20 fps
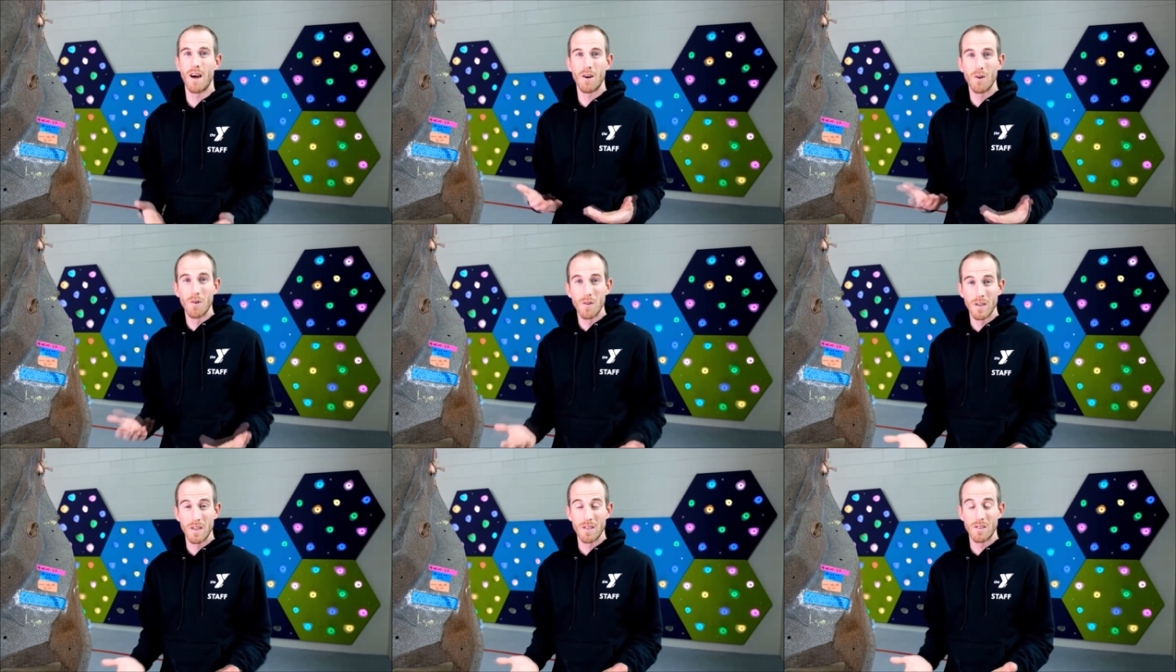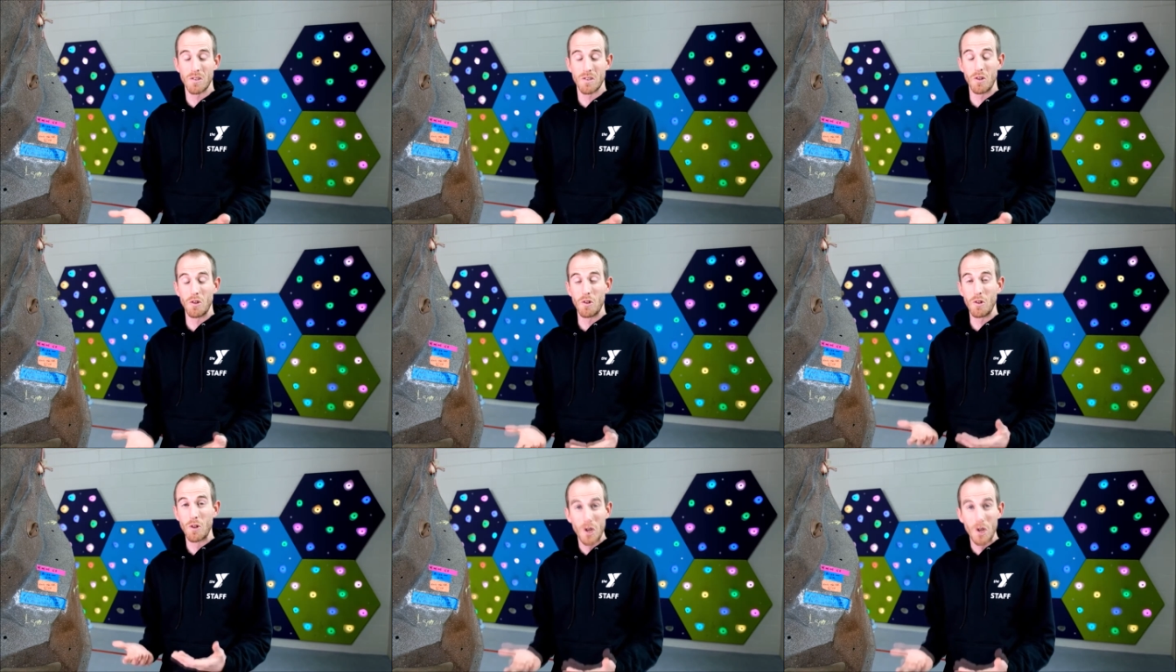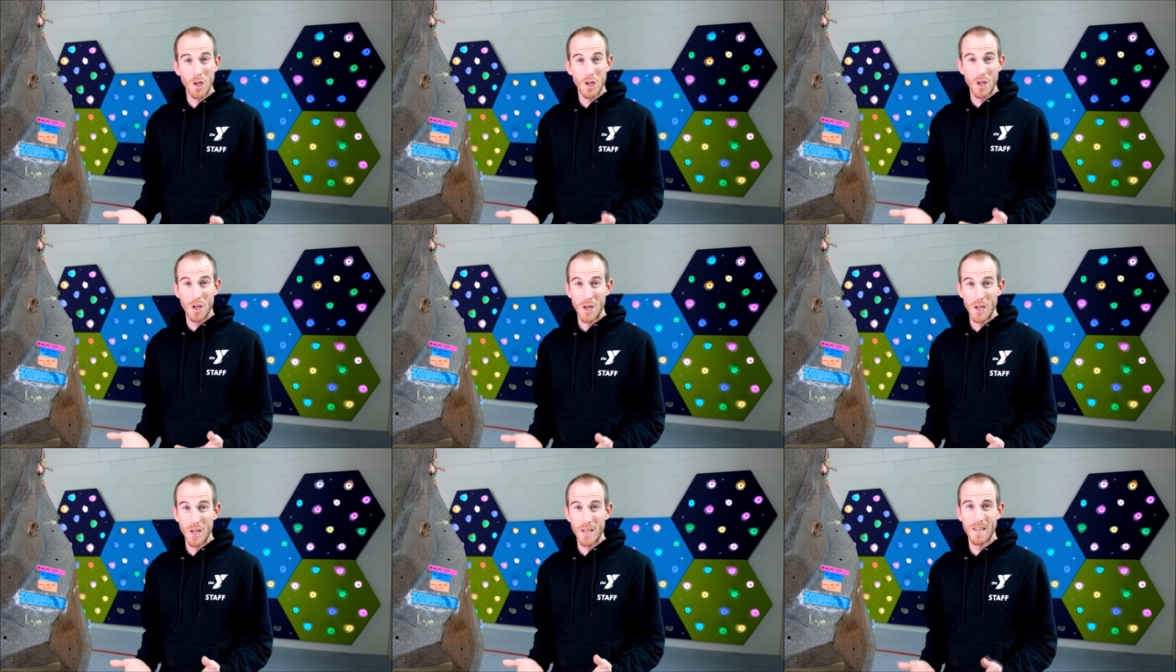only does it look
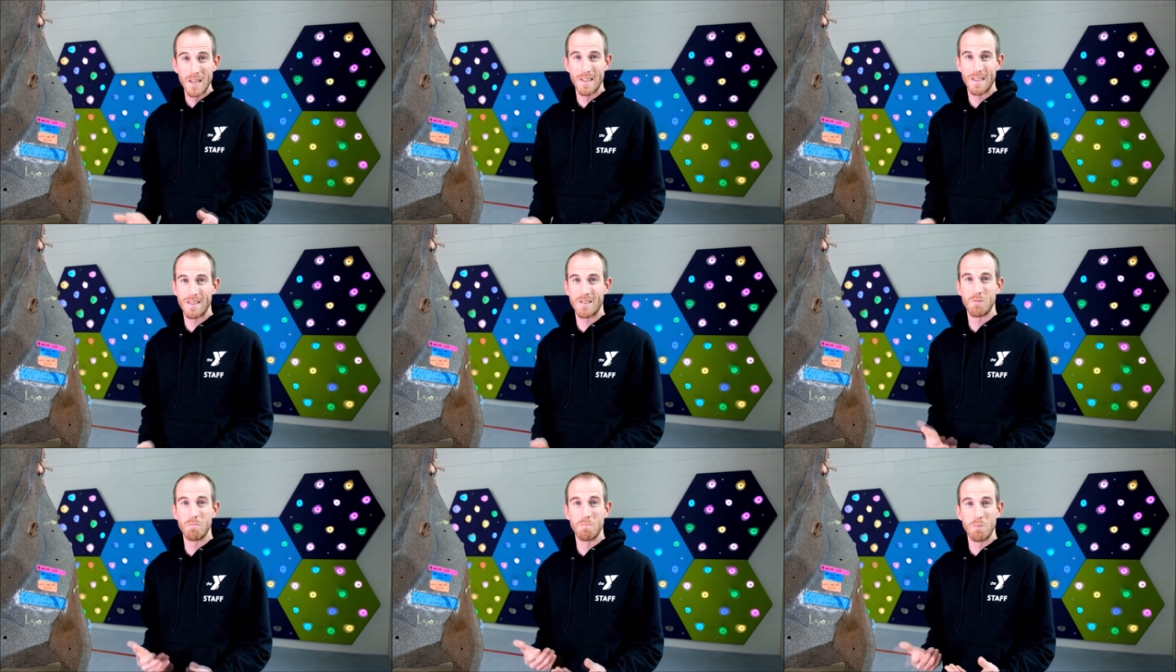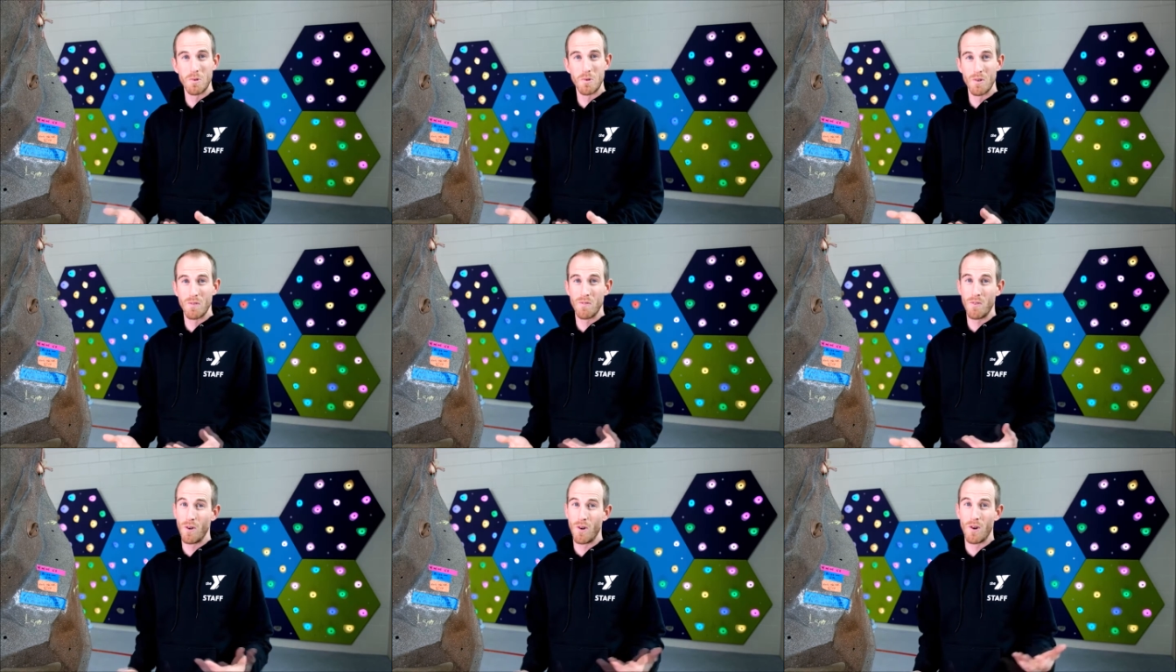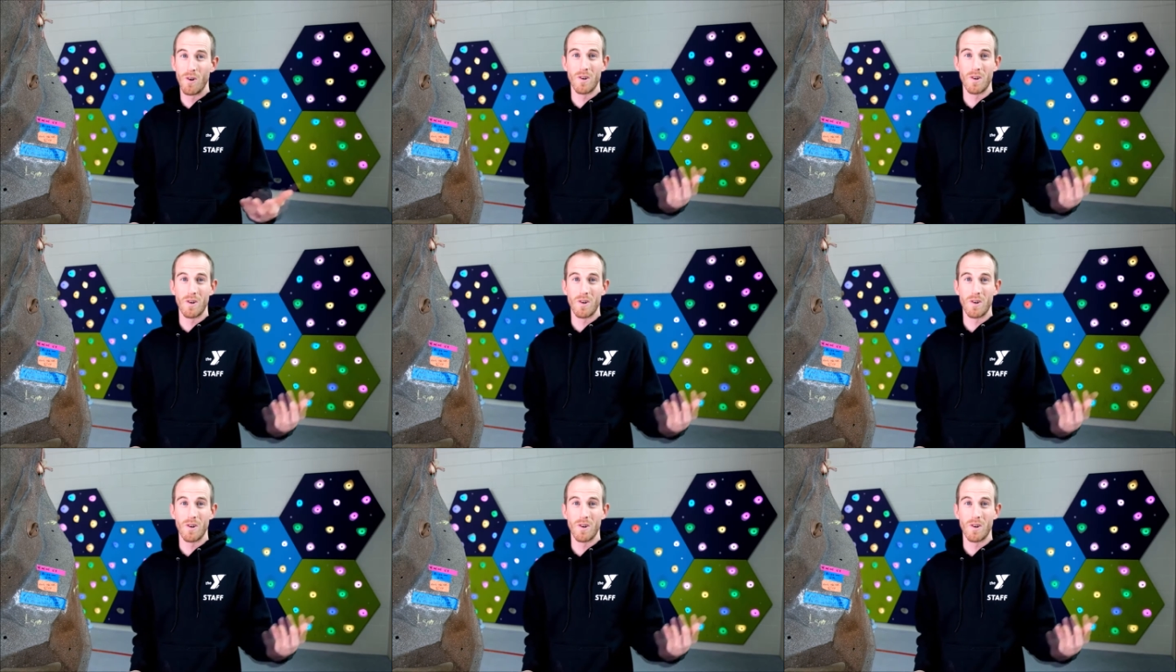good, it's beautiful,